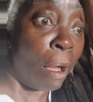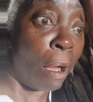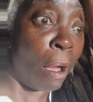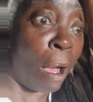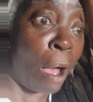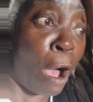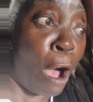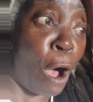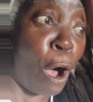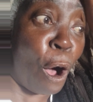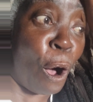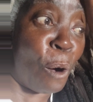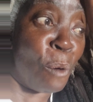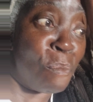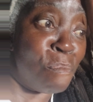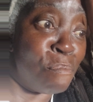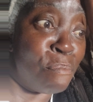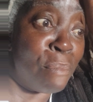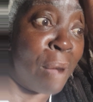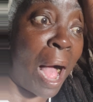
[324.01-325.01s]

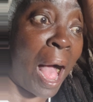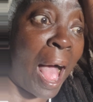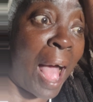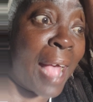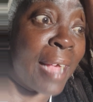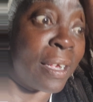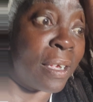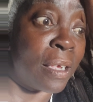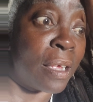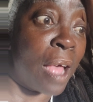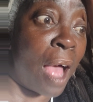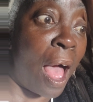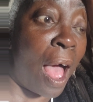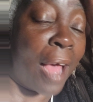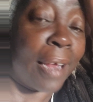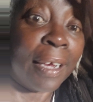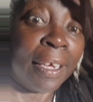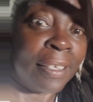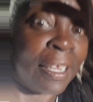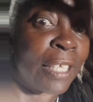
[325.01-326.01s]
Oh, my
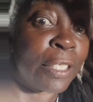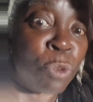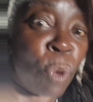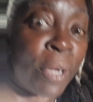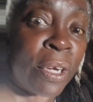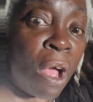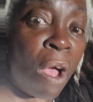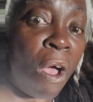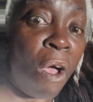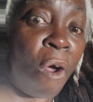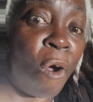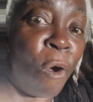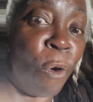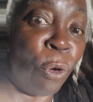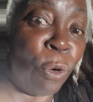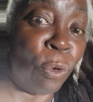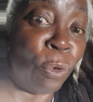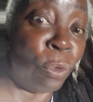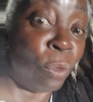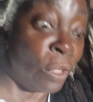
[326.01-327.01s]
God. That's why,
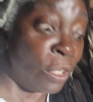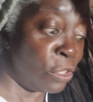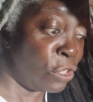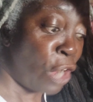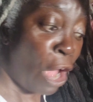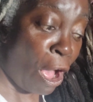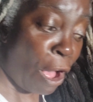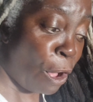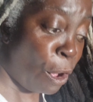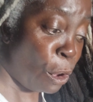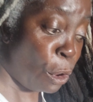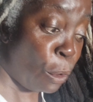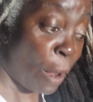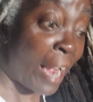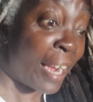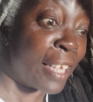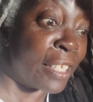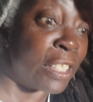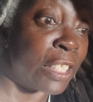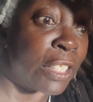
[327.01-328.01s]
no. No,
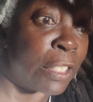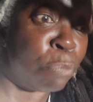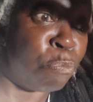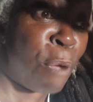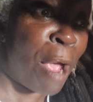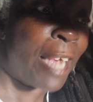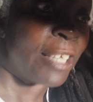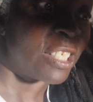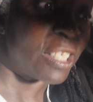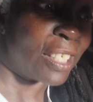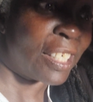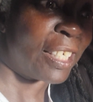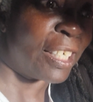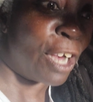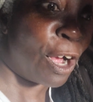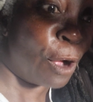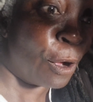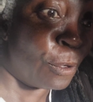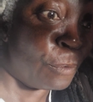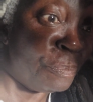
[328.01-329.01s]
and especially,
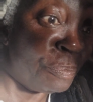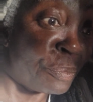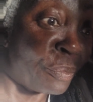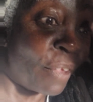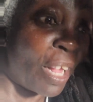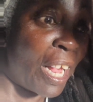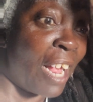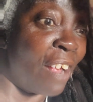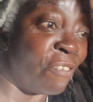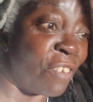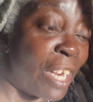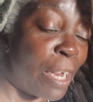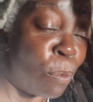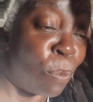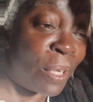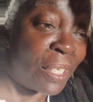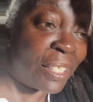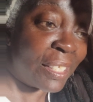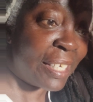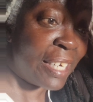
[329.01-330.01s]
no. If there
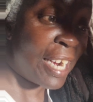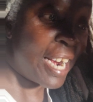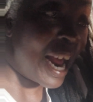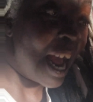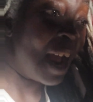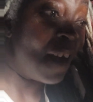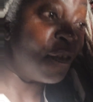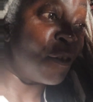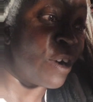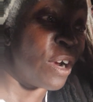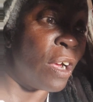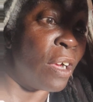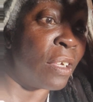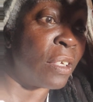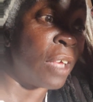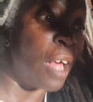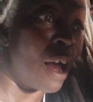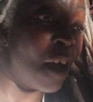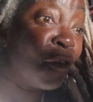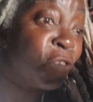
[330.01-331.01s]
was never a
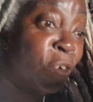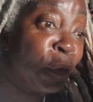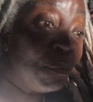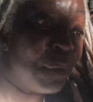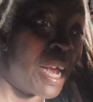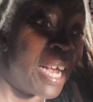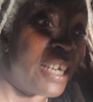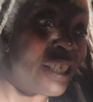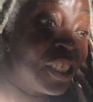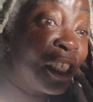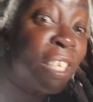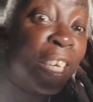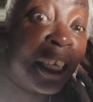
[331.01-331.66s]
confirmation